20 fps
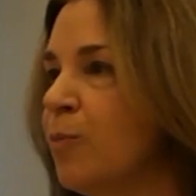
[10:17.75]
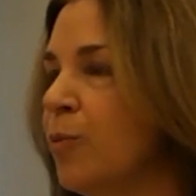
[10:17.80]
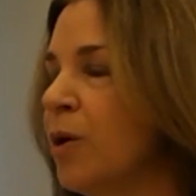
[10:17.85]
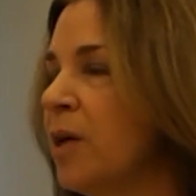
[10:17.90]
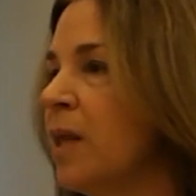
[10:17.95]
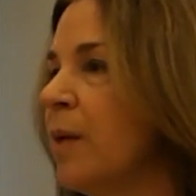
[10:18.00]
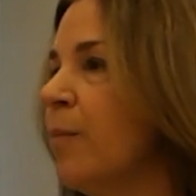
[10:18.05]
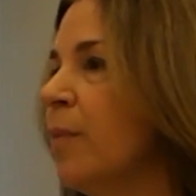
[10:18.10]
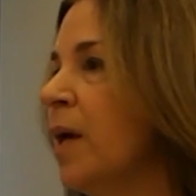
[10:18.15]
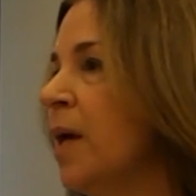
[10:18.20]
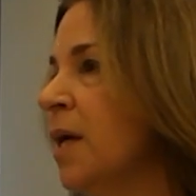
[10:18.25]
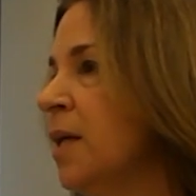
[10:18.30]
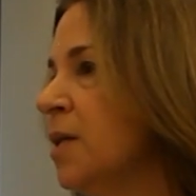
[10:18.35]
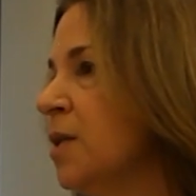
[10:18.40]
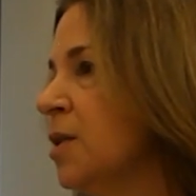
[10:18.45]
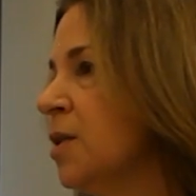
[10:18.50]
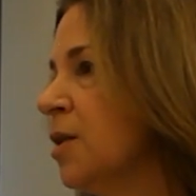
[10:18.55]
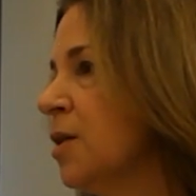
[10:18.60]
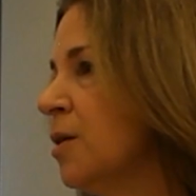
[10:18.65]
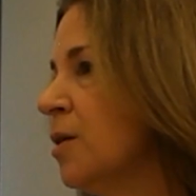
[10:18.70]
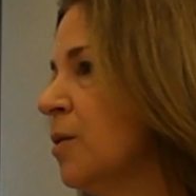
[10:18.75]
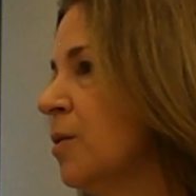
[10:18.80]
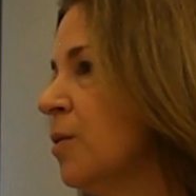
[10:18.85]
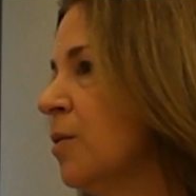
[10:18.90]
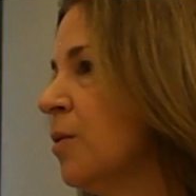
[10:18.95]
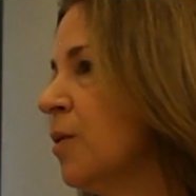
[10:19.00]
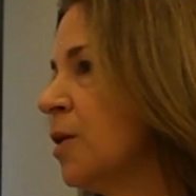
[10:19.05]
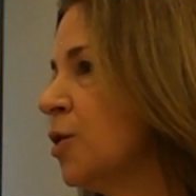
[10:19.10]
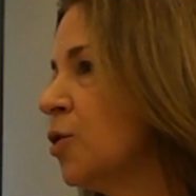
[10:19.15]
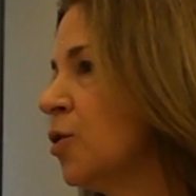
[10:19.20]
bring them
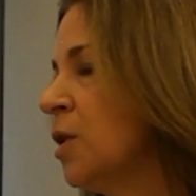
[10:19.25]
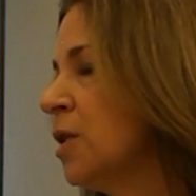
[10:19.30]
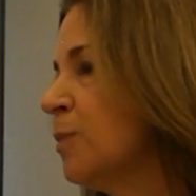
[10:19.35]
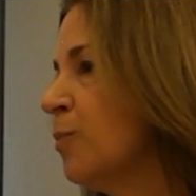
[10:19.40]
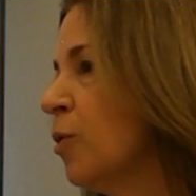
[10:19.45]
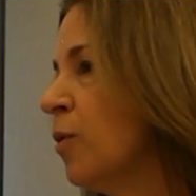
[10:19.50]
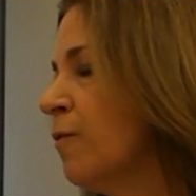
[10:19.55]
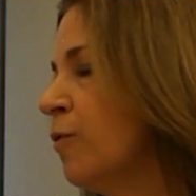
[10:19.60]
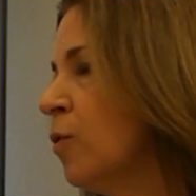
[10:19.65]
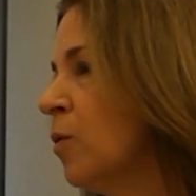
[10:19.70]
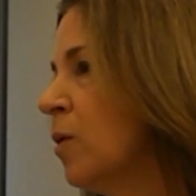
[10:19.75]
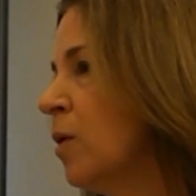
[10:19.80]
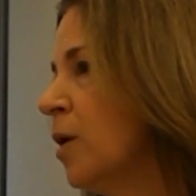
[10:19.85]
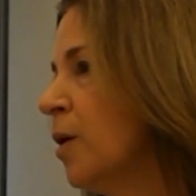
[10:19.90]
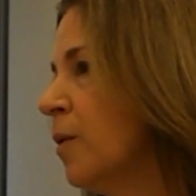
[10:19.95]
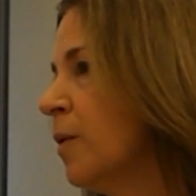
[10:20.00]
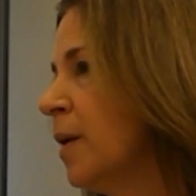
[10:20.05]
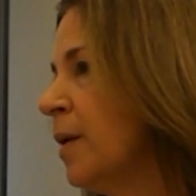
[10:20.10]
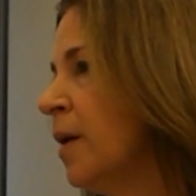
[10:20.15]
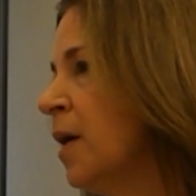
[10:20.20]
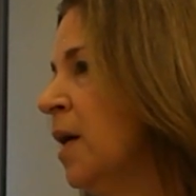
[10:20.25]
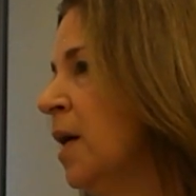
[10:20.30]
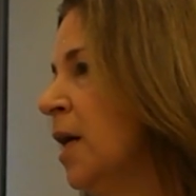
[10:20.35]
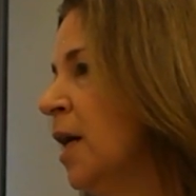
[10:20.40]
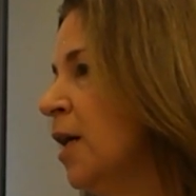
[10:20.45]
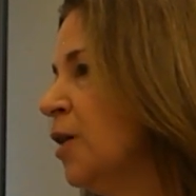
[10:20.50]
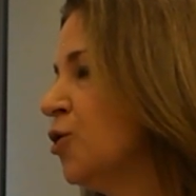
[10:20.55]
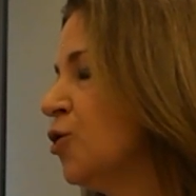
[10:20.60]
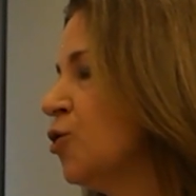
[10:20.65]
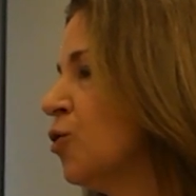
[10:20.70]
into the trust portfolio, and
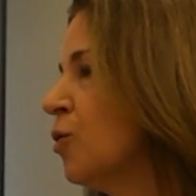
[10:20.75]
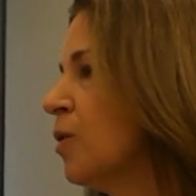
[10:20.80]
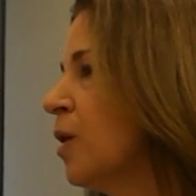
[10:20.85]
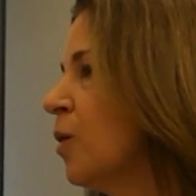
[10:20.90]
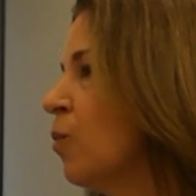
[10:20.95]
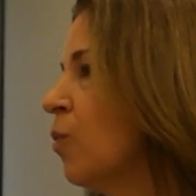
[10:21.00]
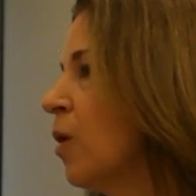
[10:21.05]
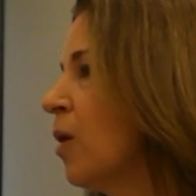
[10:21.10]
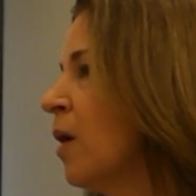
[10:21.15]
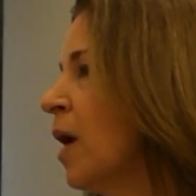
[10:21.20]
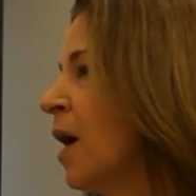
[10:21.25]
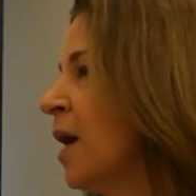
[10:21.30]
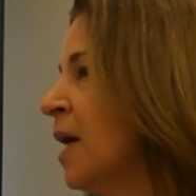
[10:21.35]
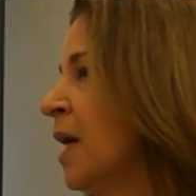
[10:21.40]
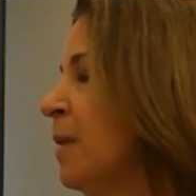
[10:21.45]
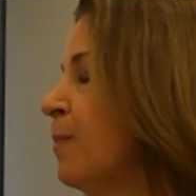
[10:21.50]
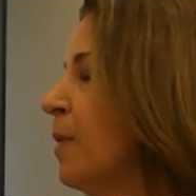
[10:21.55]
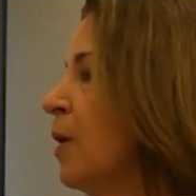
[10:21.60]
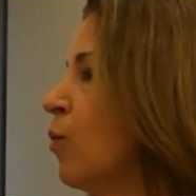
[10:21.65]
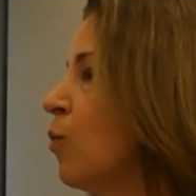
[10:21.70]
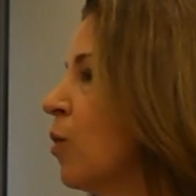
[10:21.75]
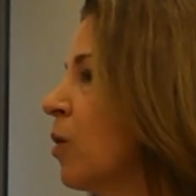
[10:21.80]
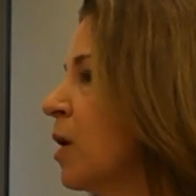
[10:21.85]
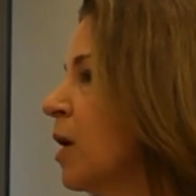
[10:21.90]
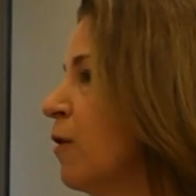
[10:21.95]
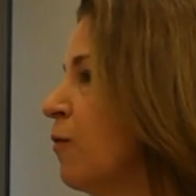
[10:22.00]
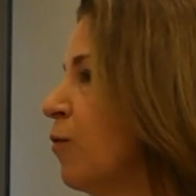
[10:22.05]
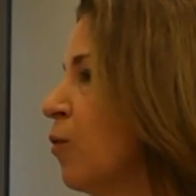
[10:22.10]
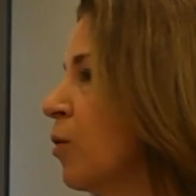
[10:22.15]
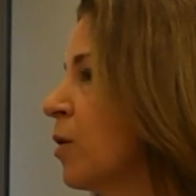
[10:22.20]
ensure that we're keeping
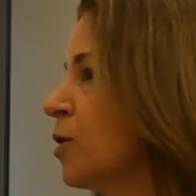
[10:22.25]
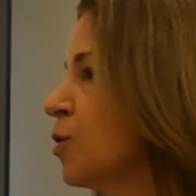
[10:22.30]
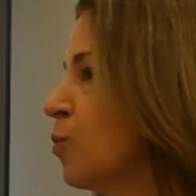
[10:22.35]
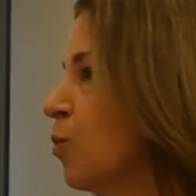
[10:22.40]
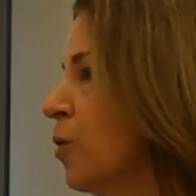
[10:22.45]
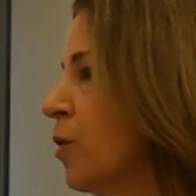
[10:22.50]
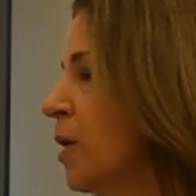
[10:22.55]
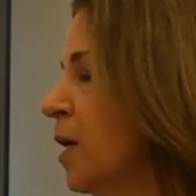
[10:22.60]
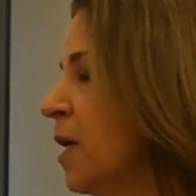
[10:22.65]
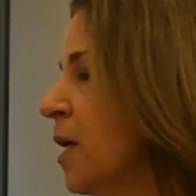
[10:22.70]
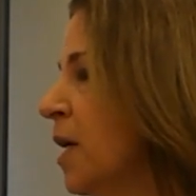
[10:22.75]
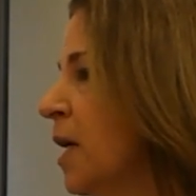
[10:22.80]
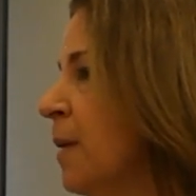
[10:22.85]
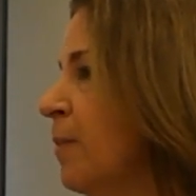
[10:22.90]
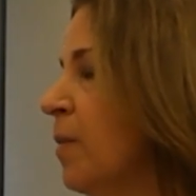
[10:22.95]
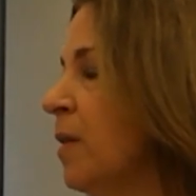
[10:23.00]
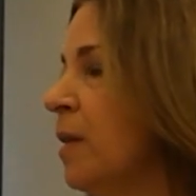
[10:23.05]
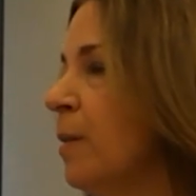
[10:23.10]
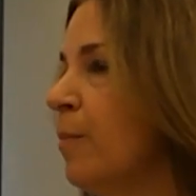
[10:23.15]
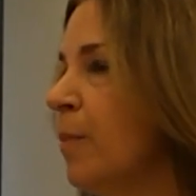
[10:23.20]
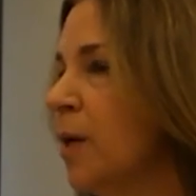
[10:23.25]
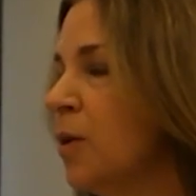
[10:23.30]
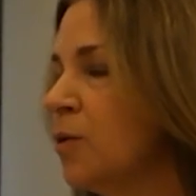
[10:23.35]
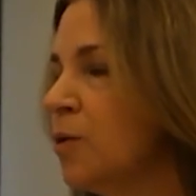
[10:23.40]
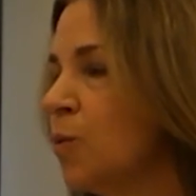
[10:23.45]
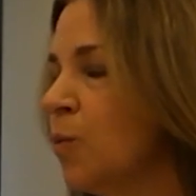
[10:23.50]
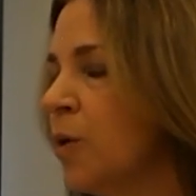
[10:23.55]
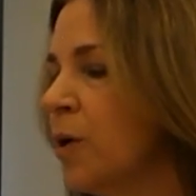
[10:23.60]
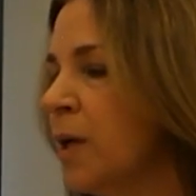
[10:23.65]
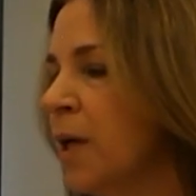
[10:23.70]
working forests working, keeping the
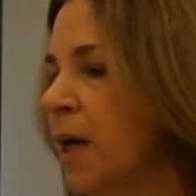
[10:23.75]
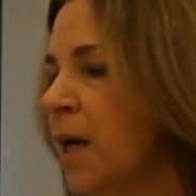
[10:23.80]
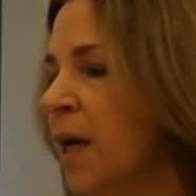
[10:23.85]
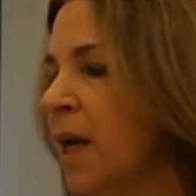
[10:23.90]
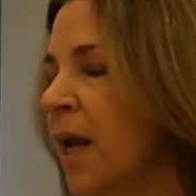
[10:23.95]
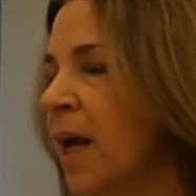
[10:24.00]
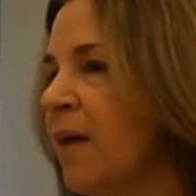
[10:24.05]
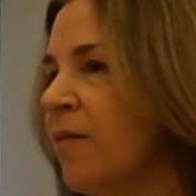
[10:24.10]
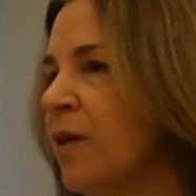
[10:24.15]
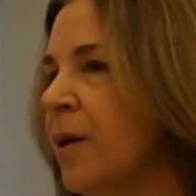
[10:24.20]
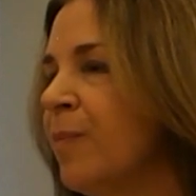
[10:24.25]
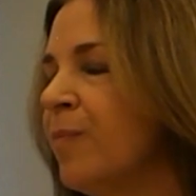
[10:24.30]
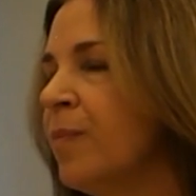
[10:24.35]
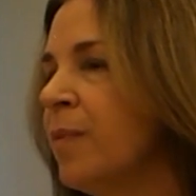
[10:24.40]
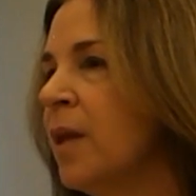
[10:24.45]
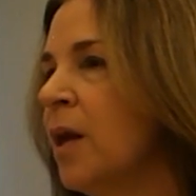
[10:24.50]
mills working, and have it.